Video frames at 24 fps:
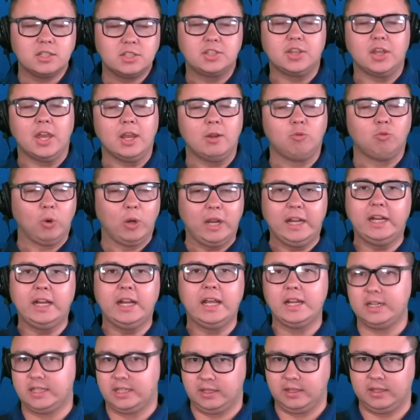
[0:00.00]
they read
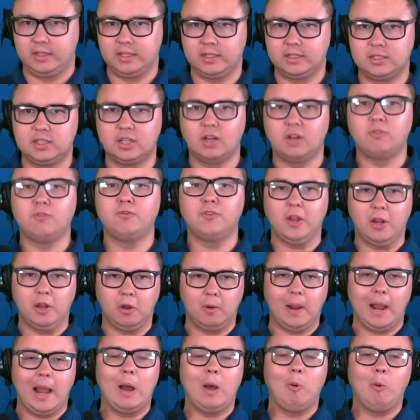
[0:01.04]
into this and
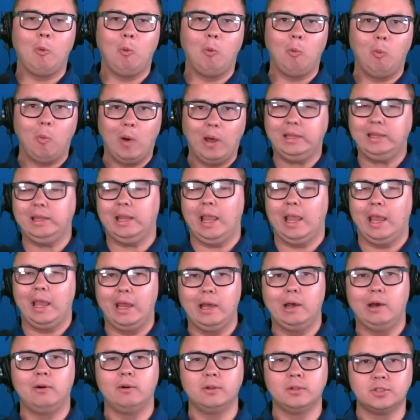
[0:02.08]
figure out what the
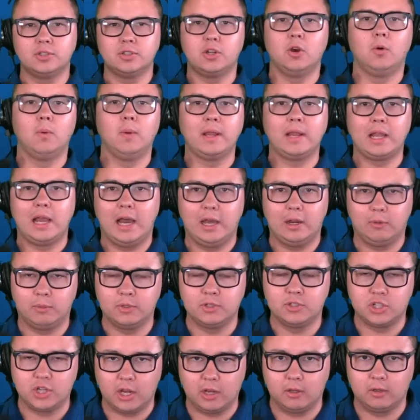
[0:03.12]
hell is going on with
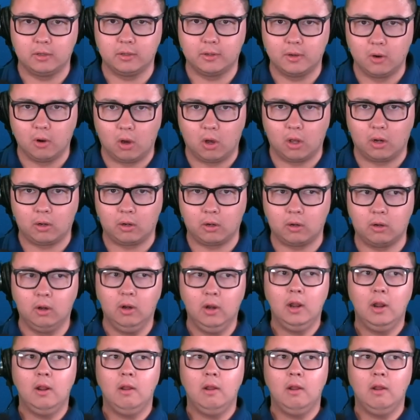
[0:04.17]
Jalen Carter,